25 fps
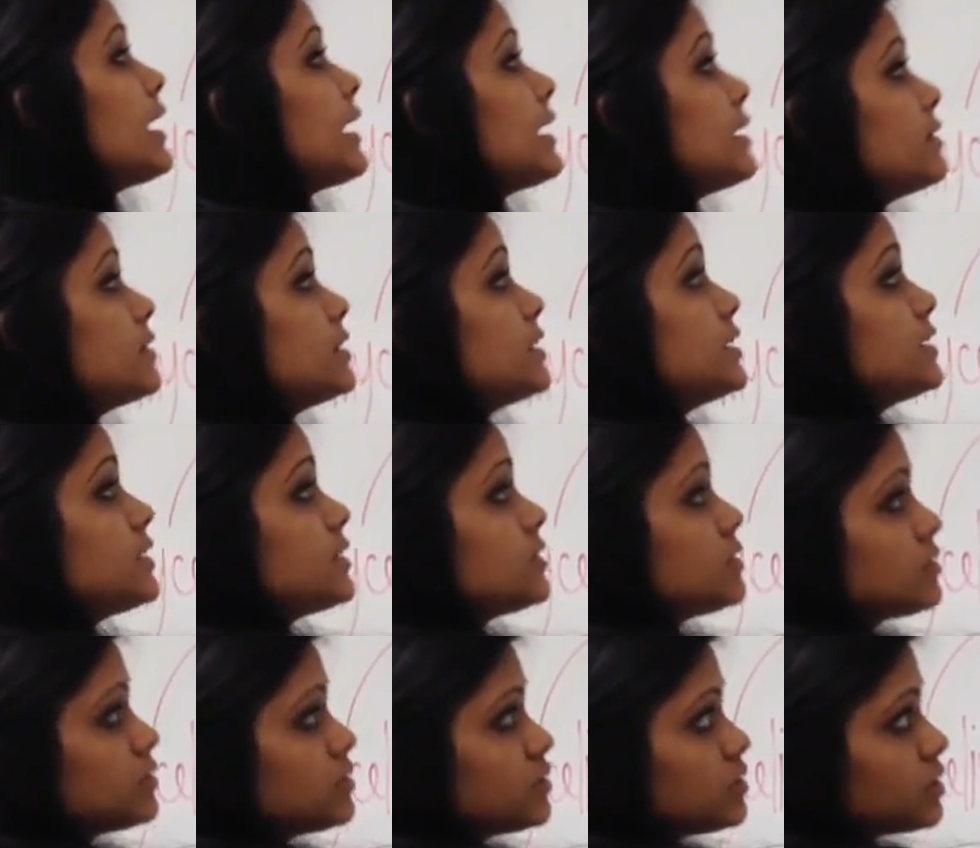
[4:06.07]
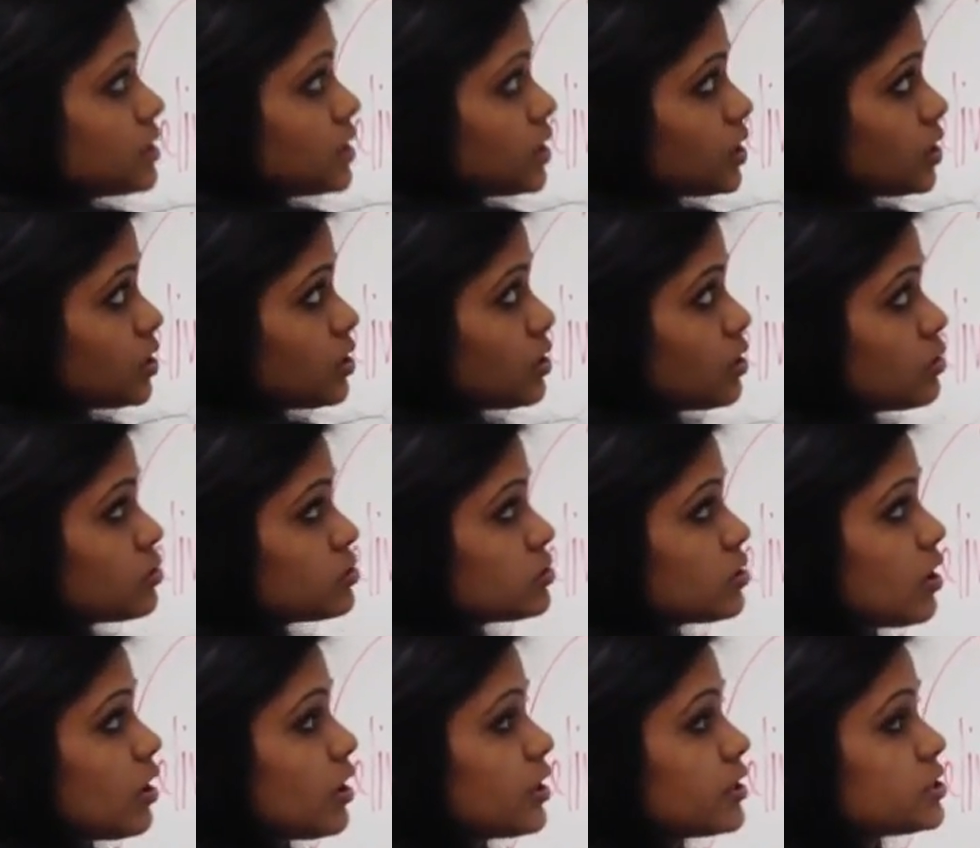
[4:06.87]
And this
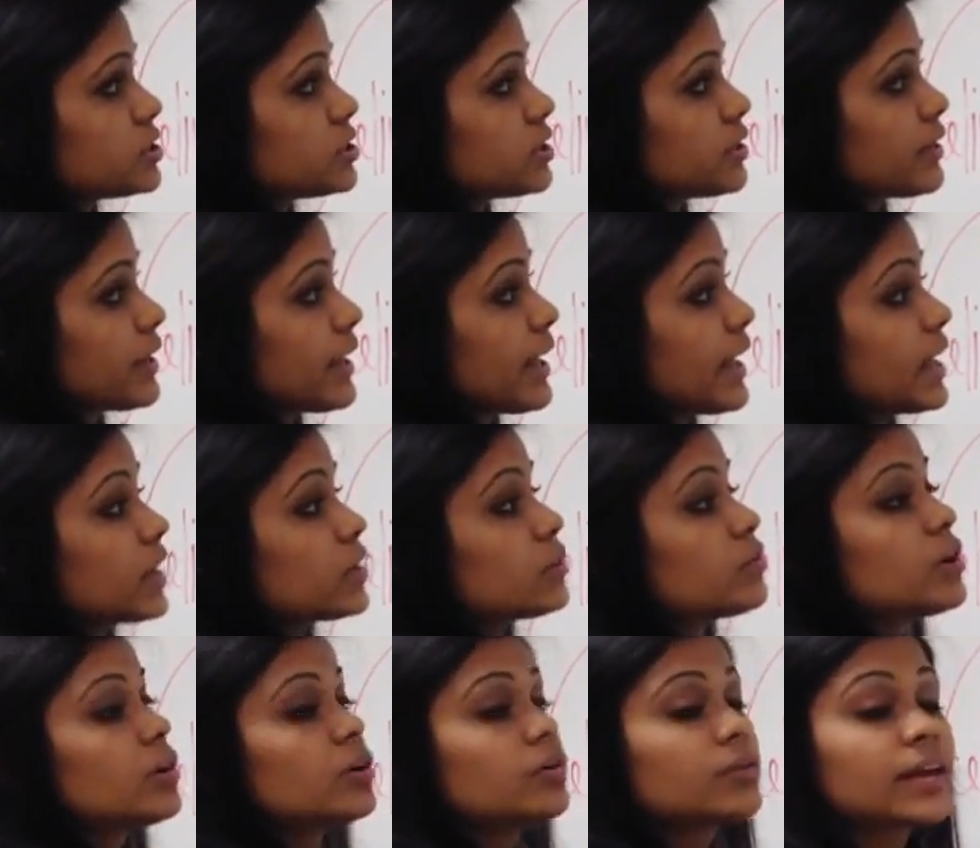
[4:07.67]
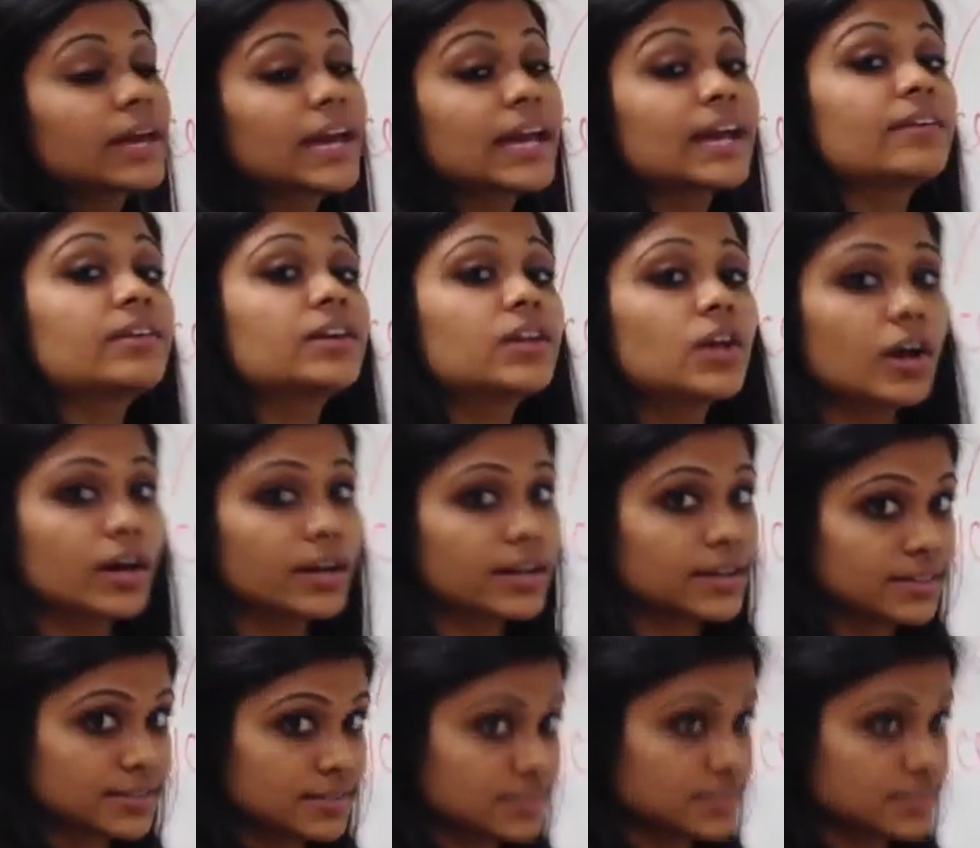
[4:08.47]
goes on to the heterokaryotic